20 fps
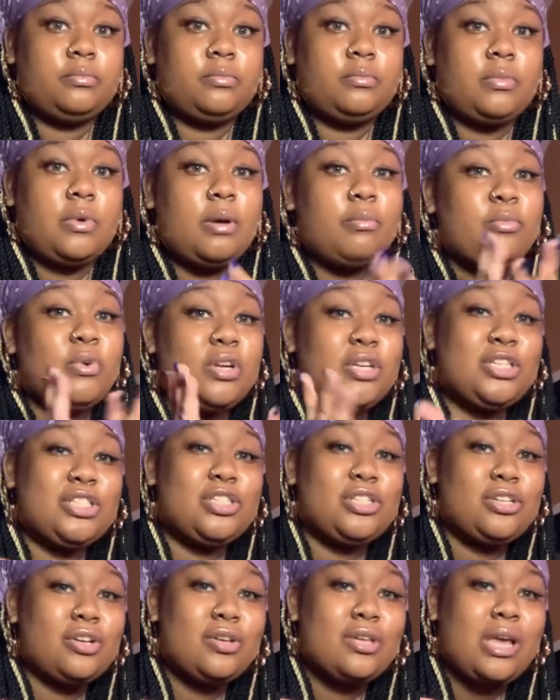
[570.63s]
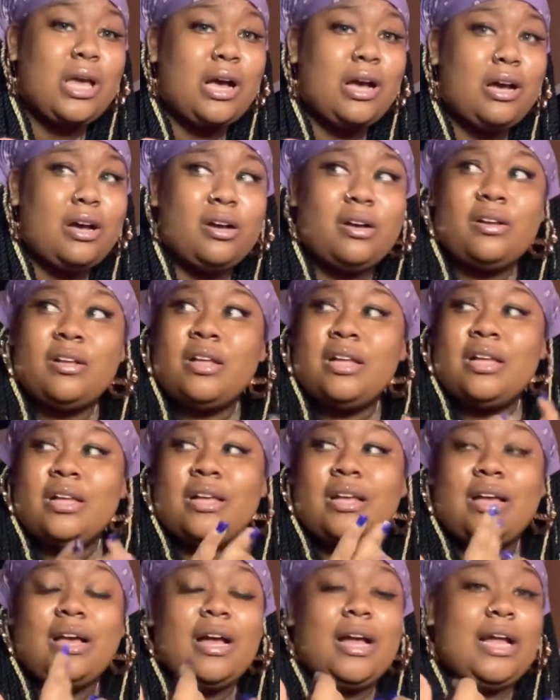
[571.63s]
I'm going to show y'all
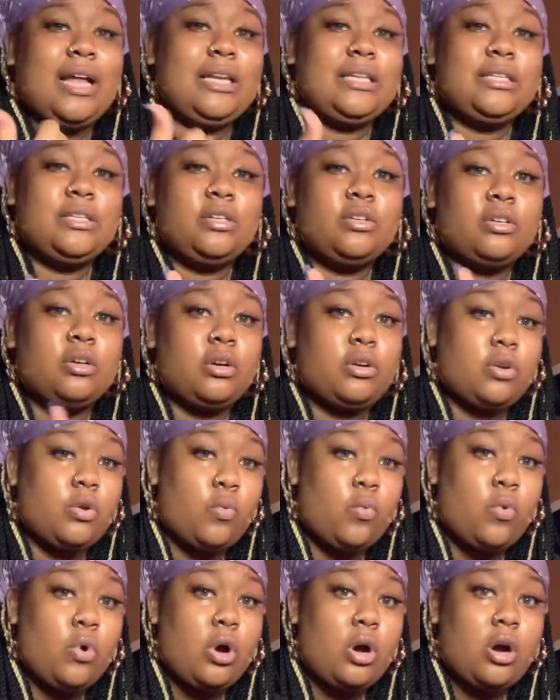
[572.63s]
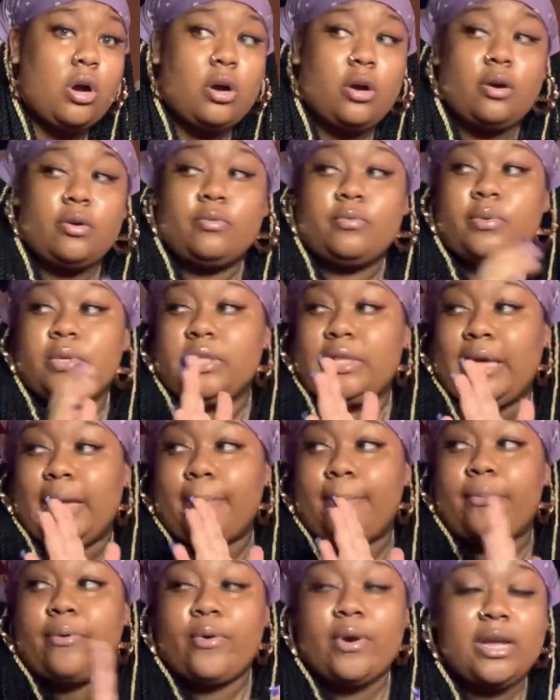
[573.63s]
how it look on the wall with their
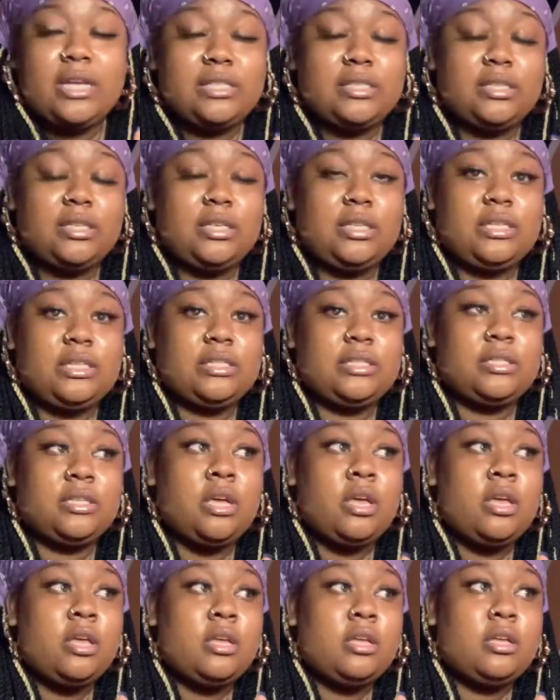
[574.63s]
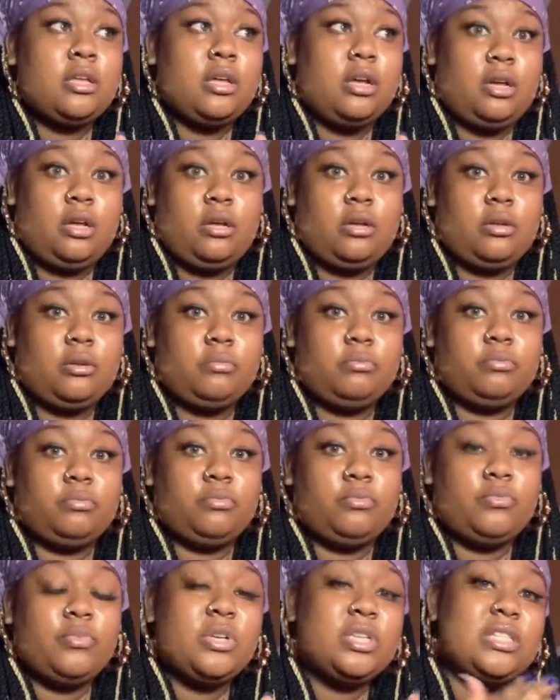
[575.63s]
presents.
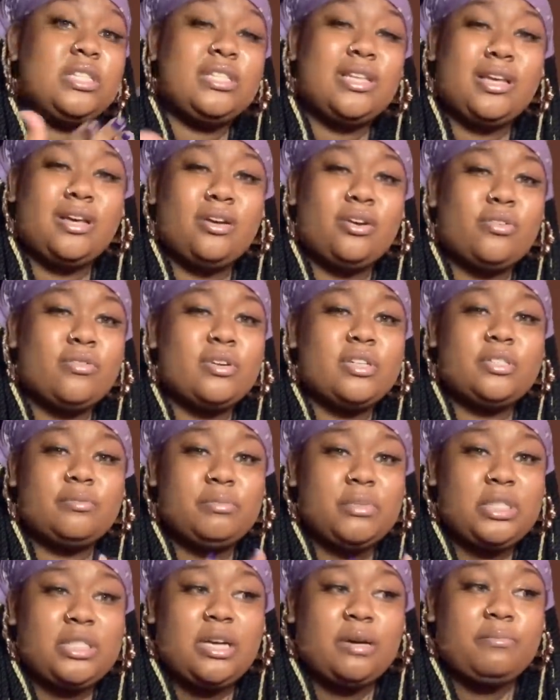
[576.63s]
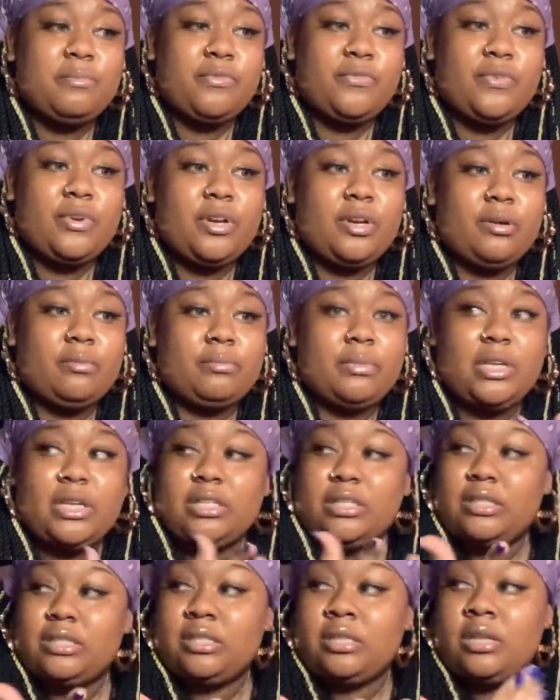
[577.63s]
We're still Christmas shopping for them.
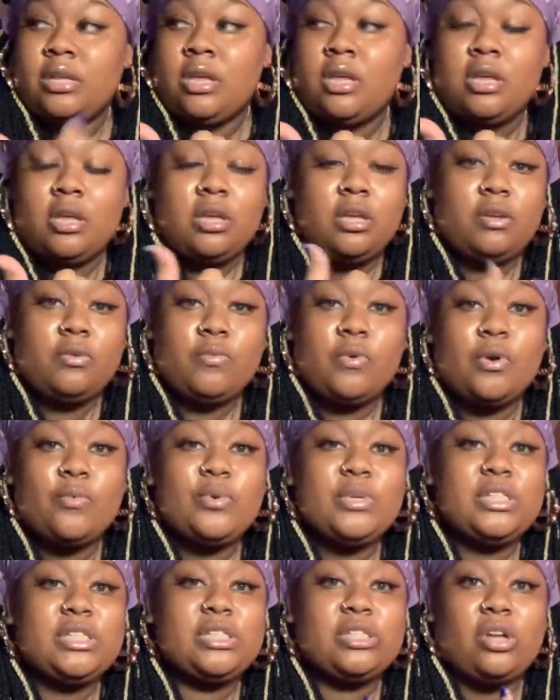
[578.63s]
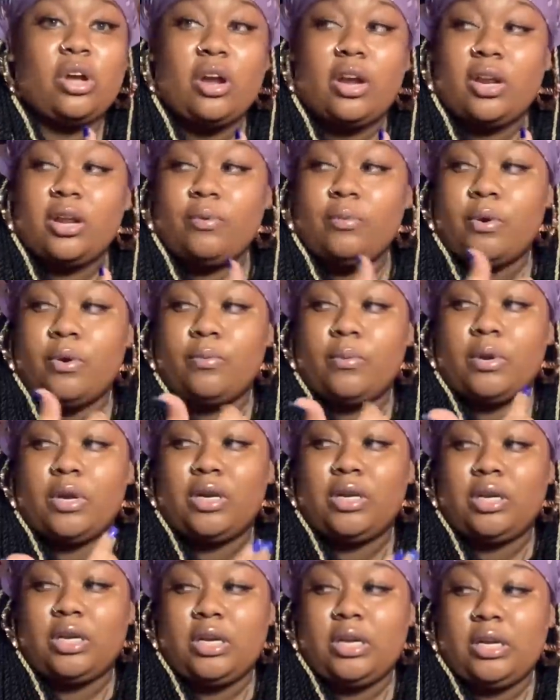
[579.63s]
That's what we started, what we're
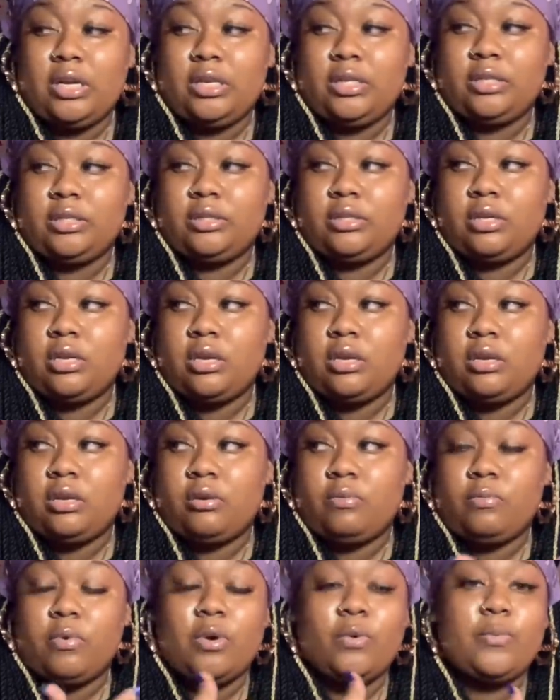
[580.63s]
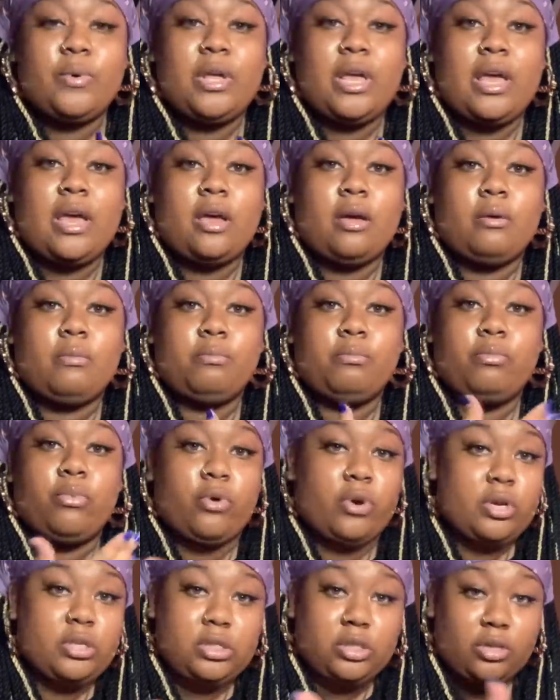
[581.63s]
done, what we have
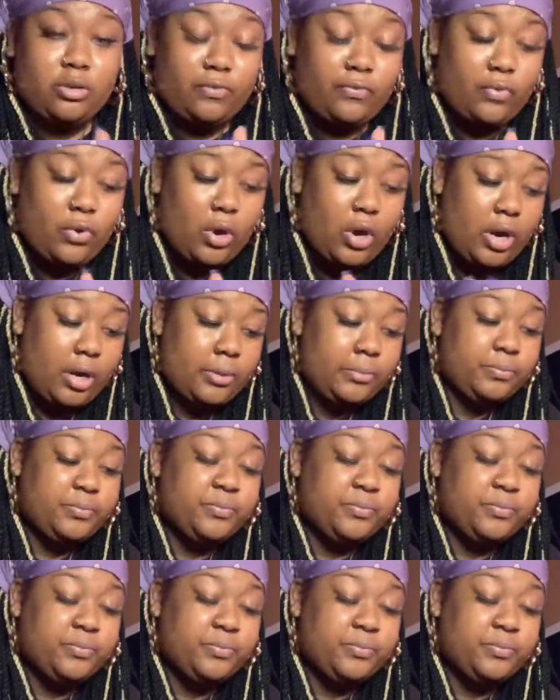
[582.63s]
bought so far.